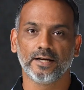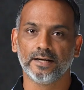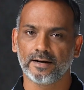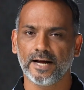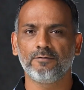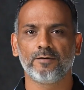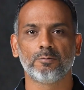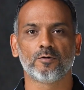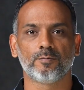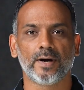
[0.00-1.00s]
in a right
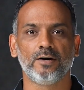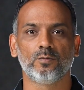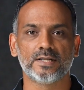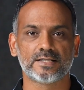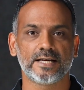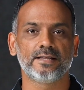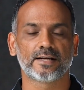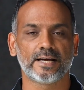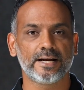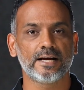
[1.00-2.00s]
frame of mind will say
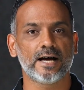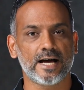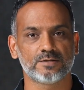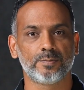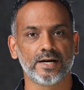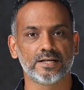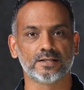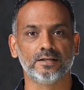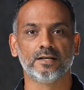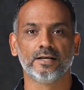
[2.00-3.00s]
the career
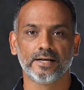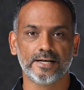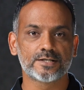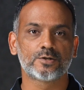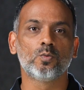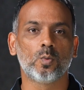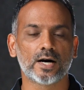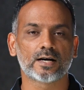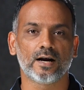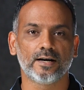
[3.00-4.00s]
aspiration is to
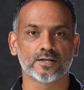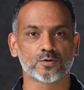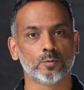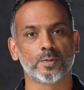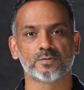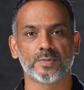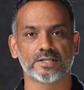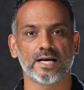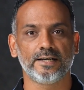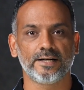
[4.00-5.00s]
work at a super
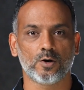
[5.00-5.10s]
specialty